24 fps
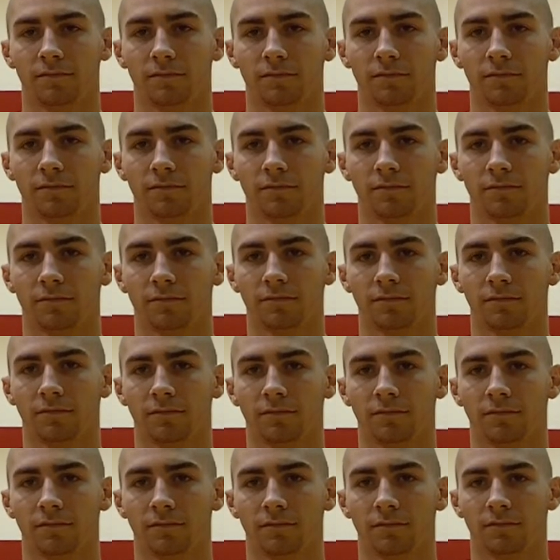
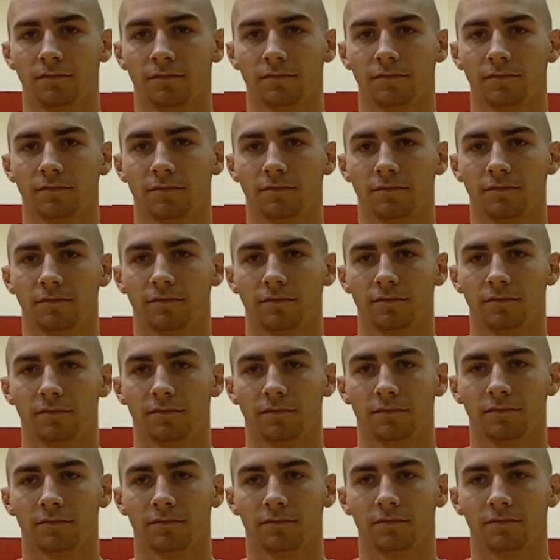
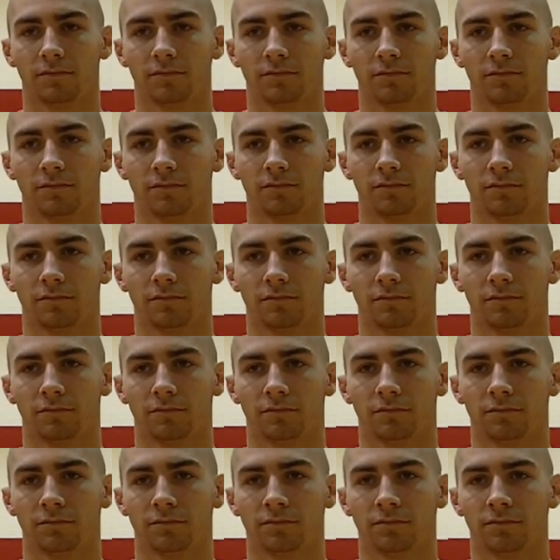
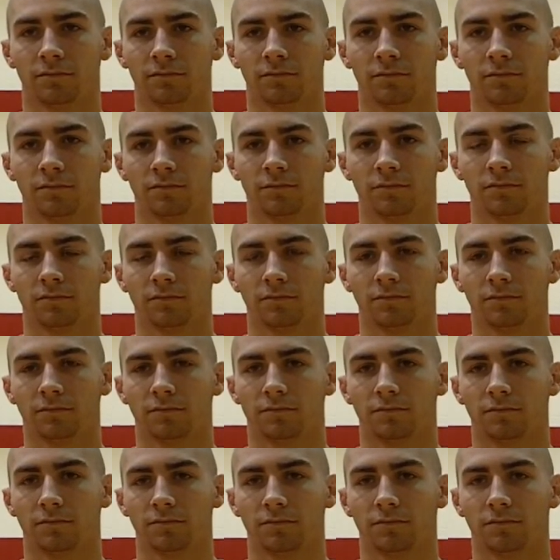
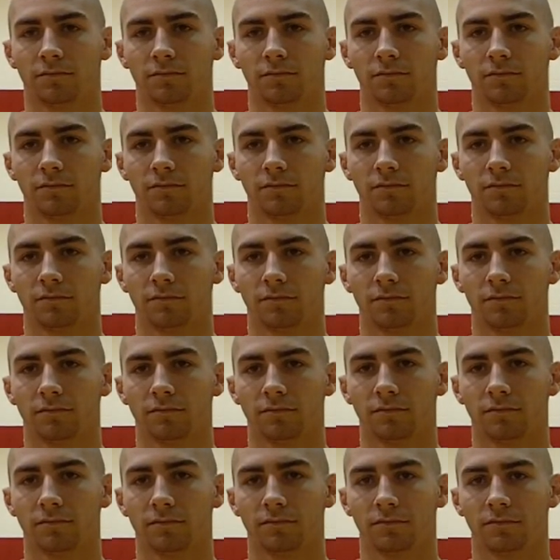
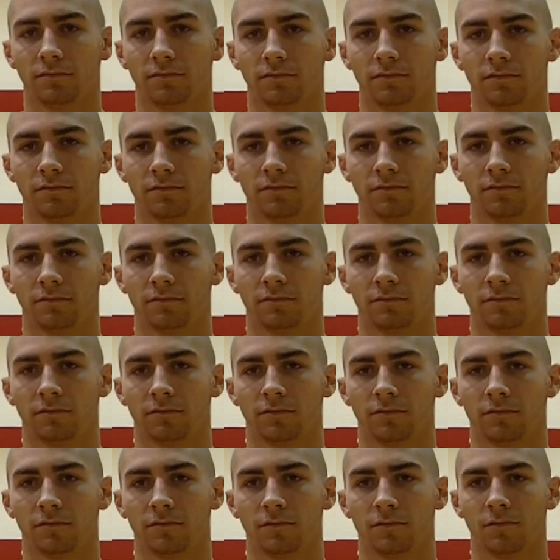
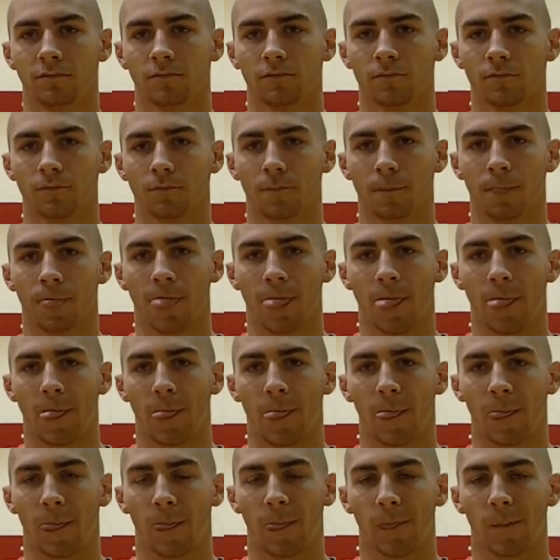
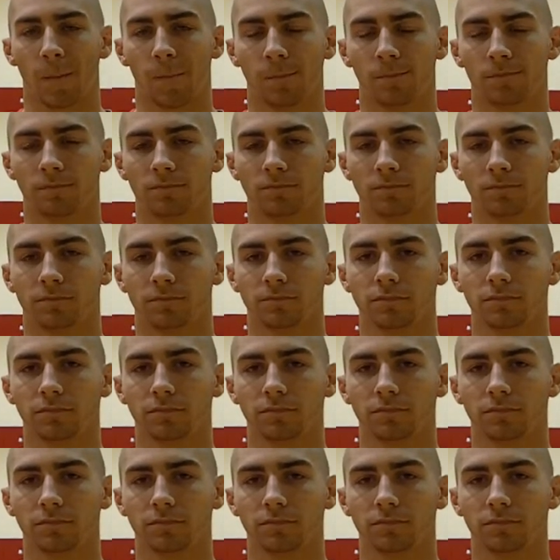No words are spoken by the person on screen.